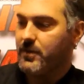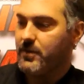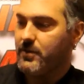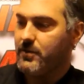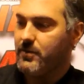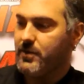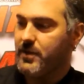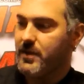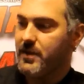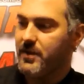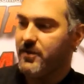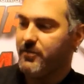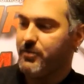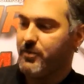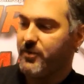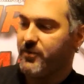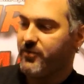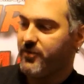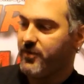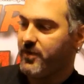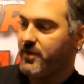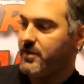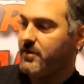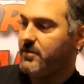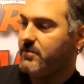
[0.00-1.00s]
You look at
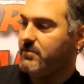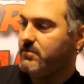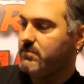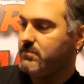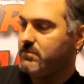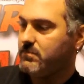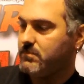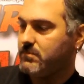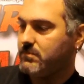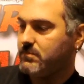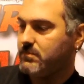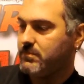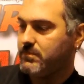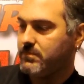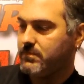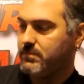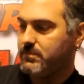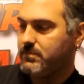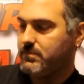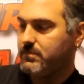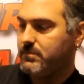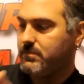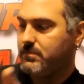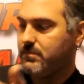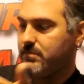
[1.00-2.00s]
Especial,
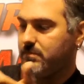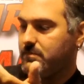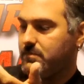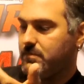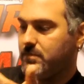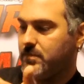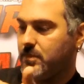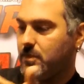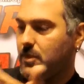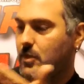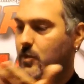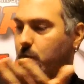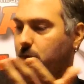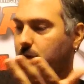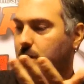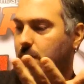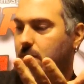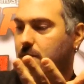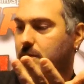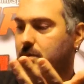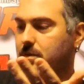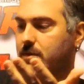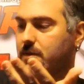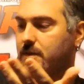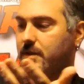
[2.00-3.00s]

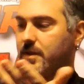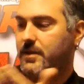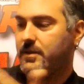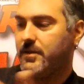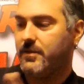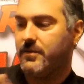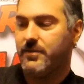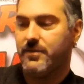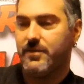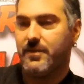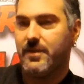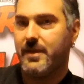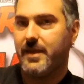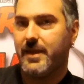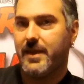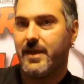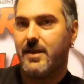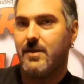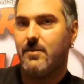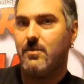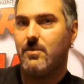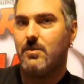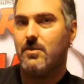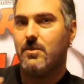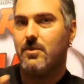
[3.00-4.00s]
nowhere. It doesn't say
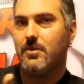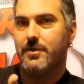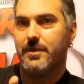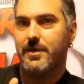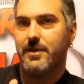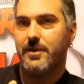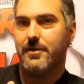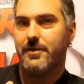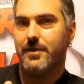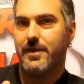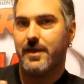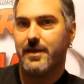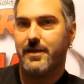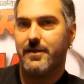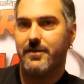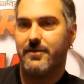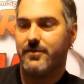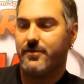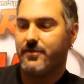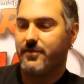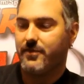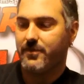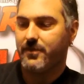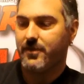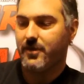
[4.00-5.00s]
anywhere on there that
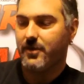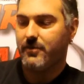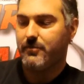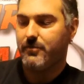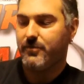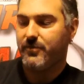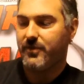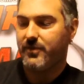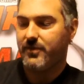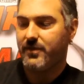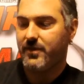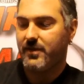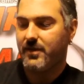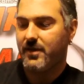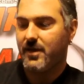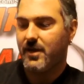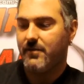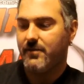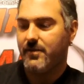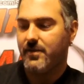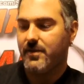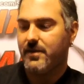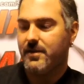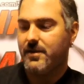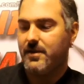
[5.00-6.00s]
it's 100% the
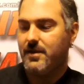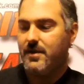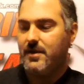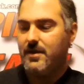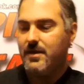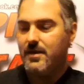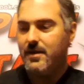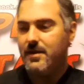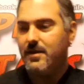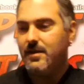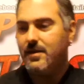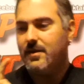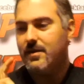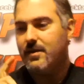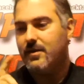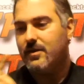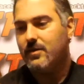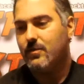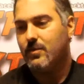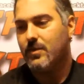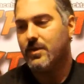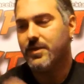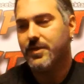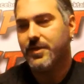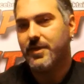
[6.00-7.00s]
agave.
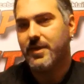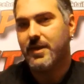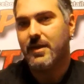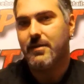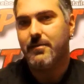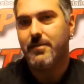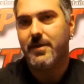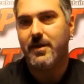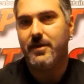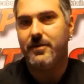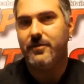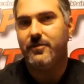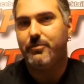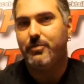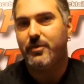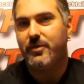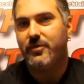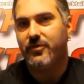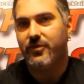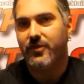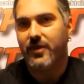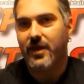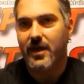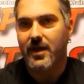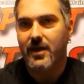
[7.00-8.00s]
The one thing about
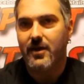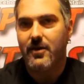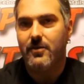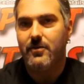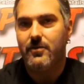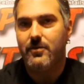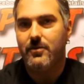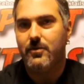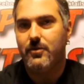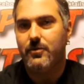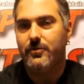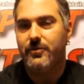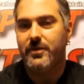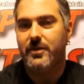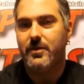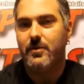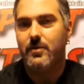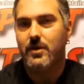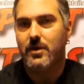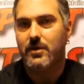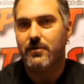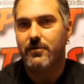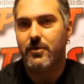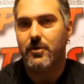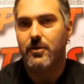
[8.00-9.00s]
Especial, Jose
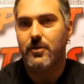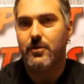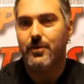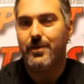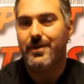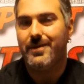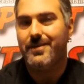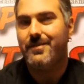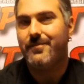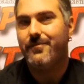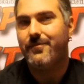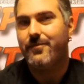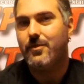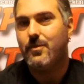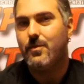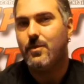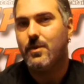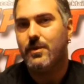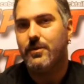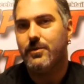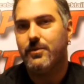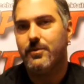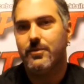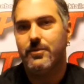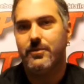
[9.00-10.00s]
Cuervo, and a few
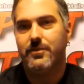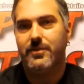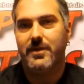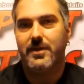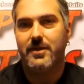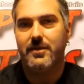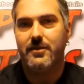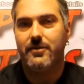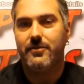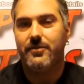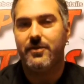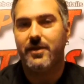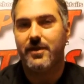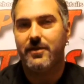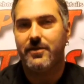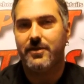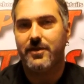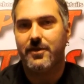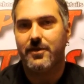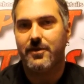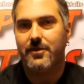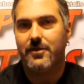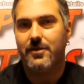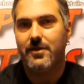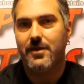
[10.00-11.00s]
other tequilas out
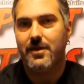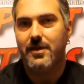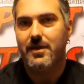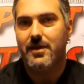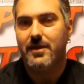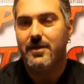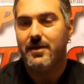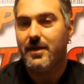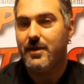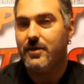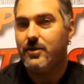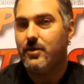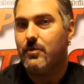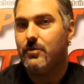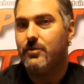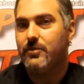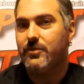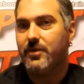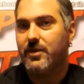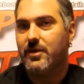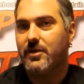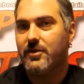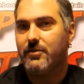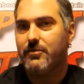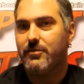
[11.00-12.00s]
there that don't
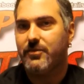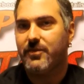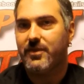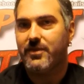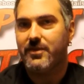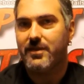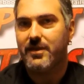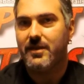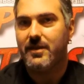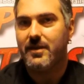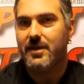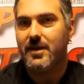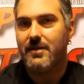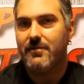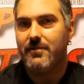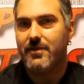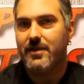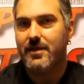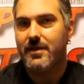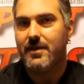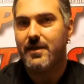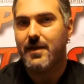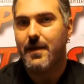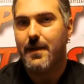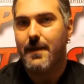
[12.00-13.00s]
say 100% the
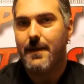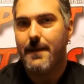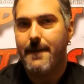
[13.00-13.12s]
agave,